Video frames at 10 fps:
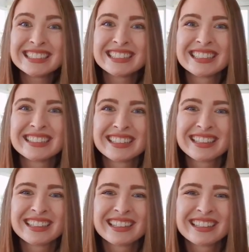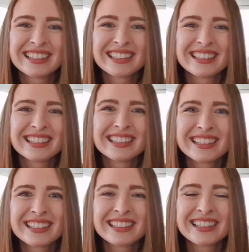
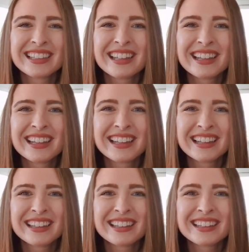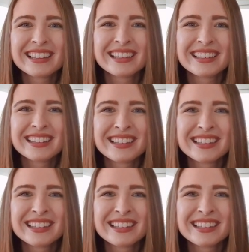[no speech]